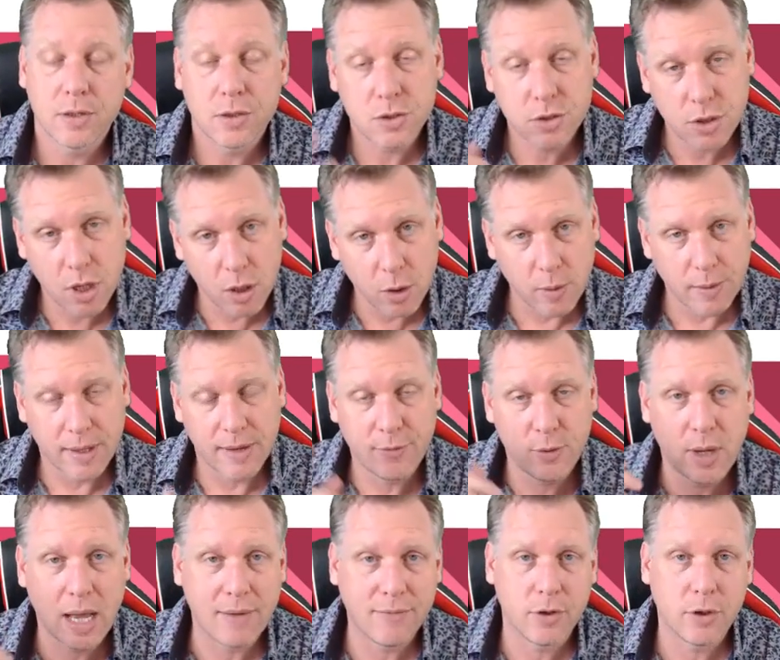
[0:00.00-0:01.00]
So if
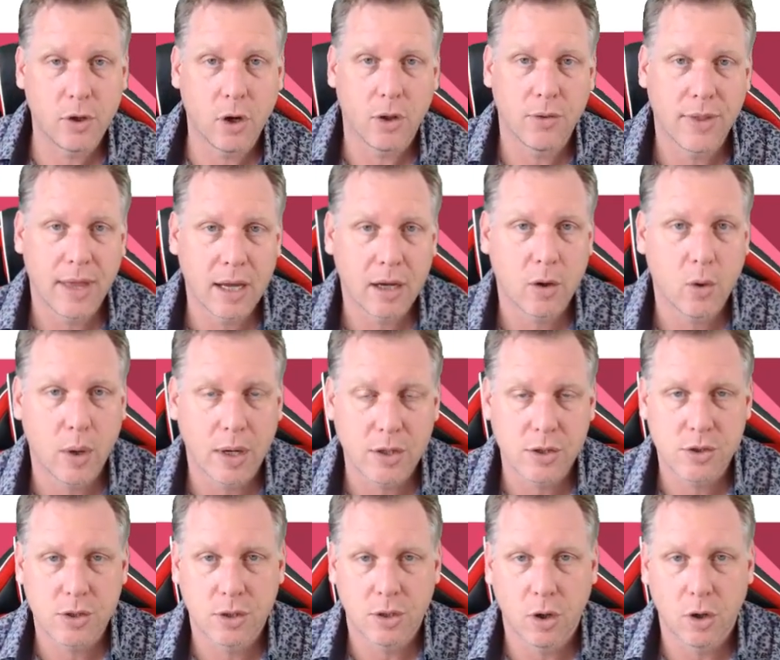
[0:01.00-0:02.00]
you haven't got that
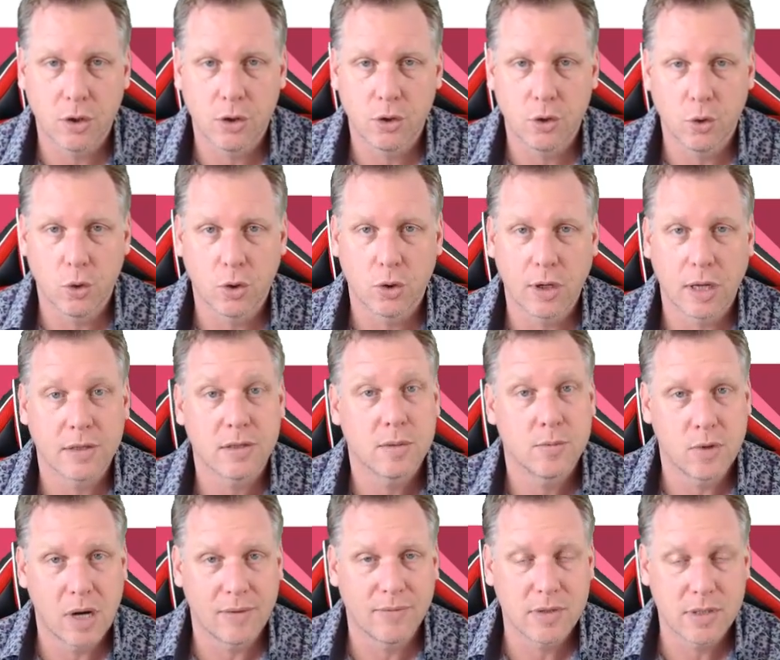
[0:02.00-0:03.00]
question on your
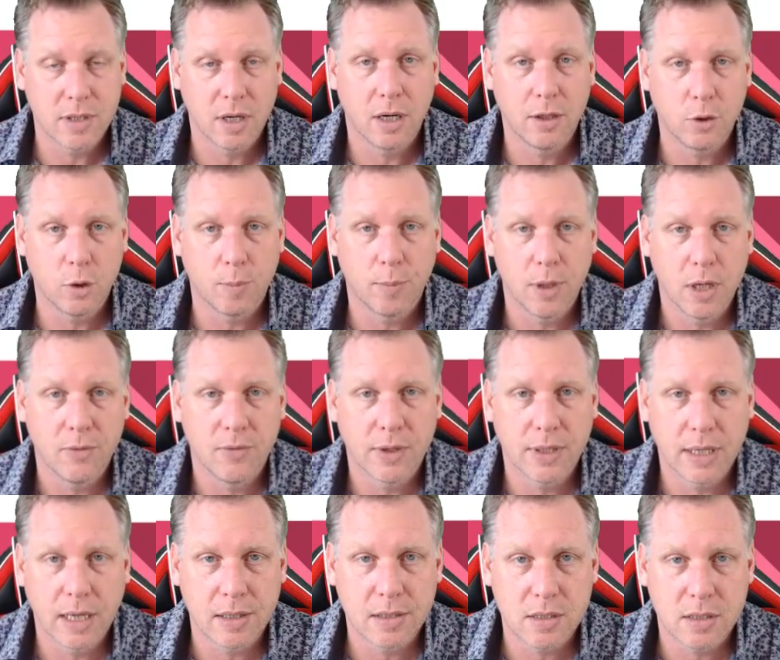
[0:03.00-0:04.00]
customer avatar, your
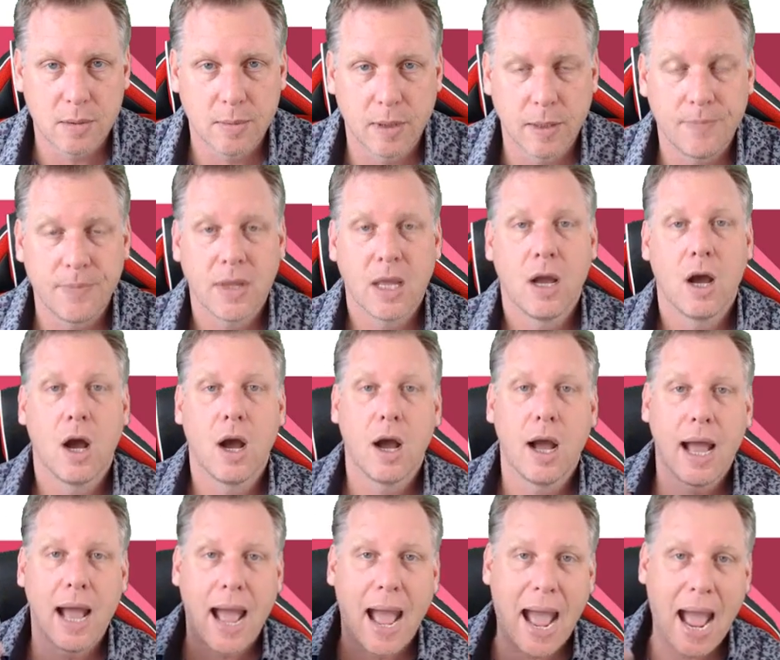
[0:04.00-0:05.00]
perfect customer,
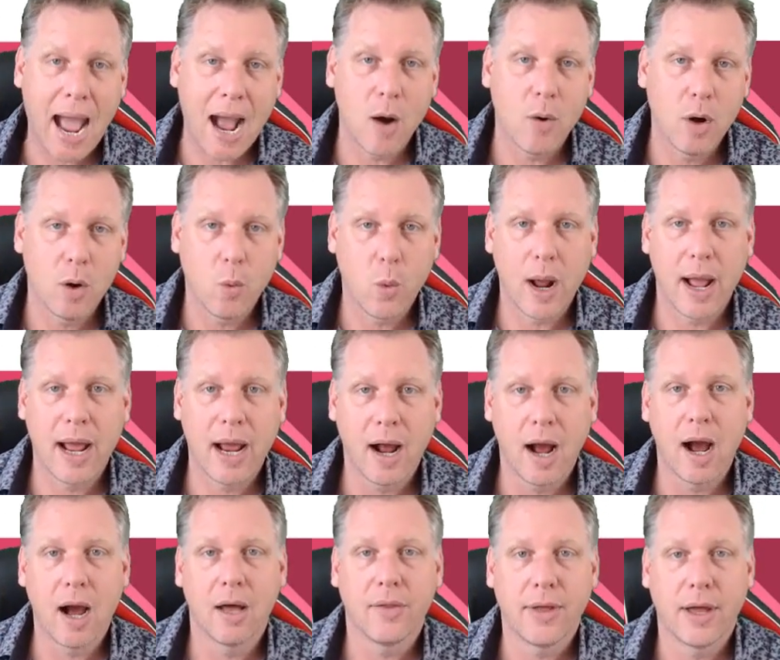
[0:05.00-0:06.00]
how aware
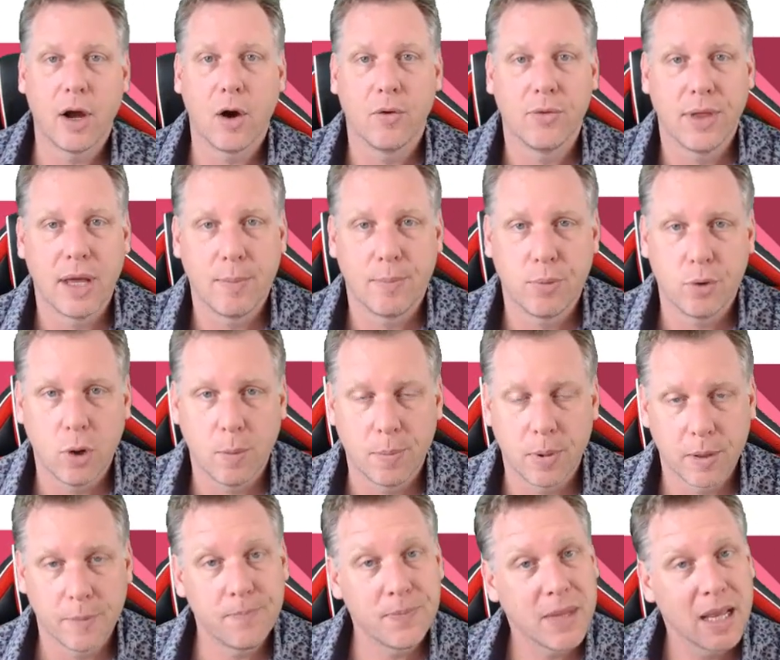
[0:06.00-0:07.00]
are they of their
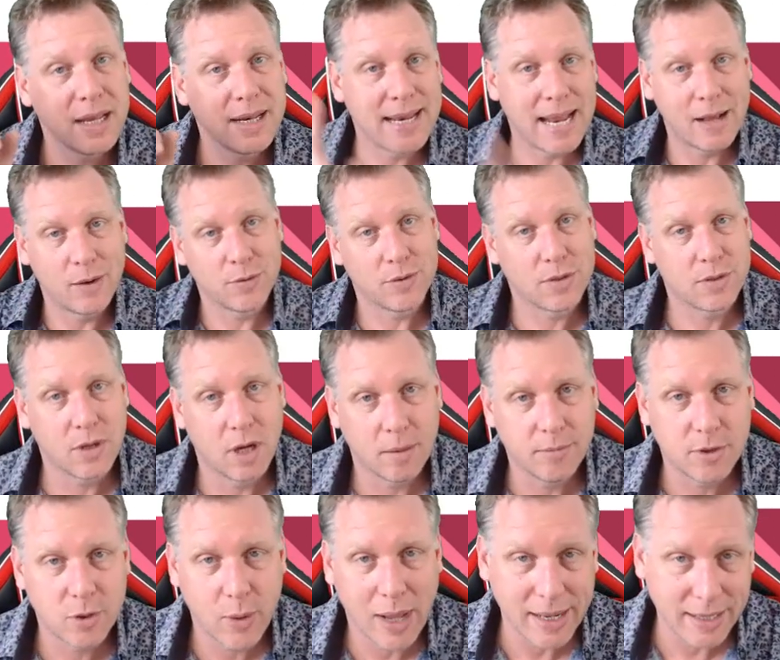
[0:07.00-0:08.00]
problem? Now's the time
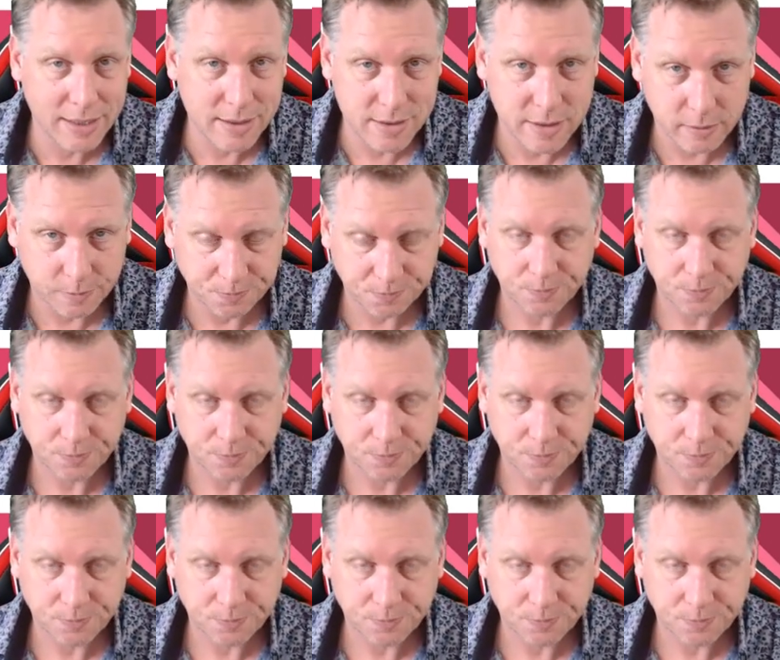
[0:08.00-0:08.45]
to add it.